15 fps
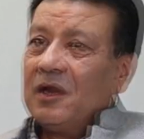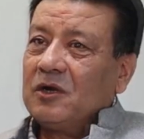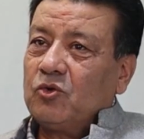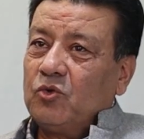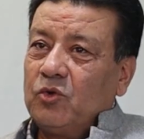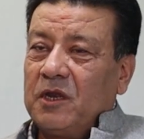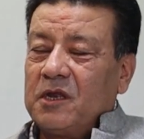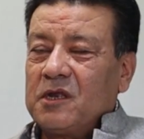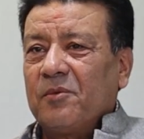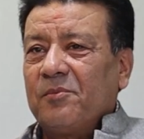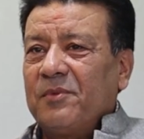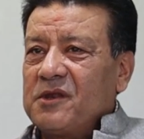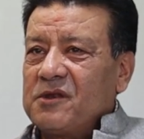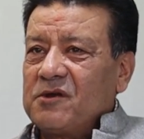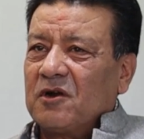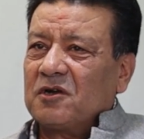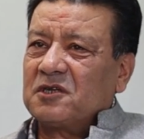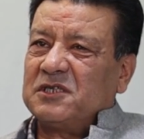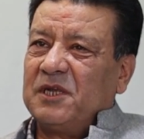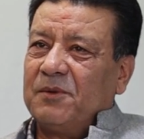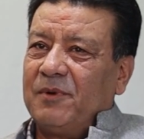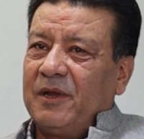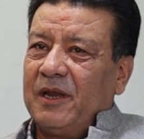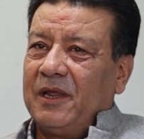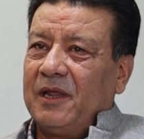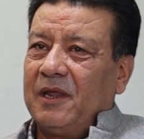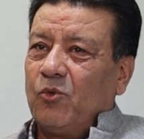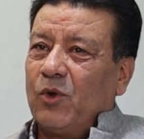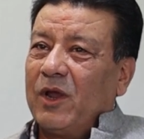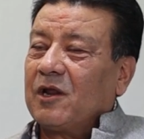Tourism is not
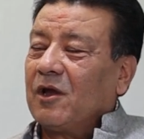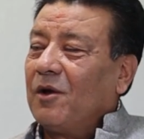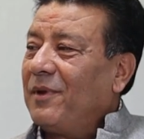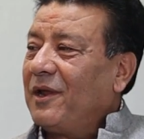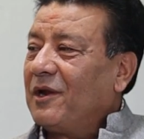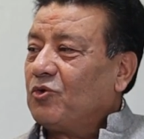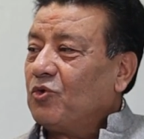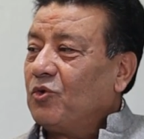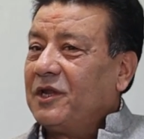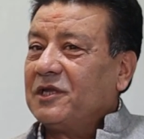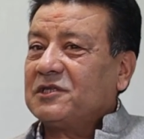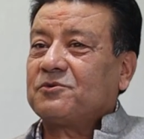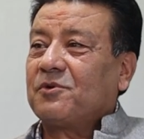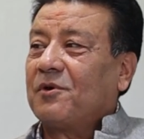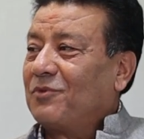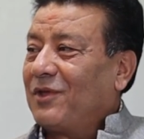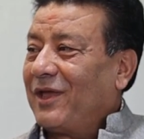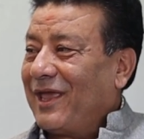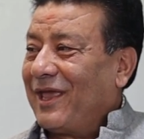simply welcoming tourists from the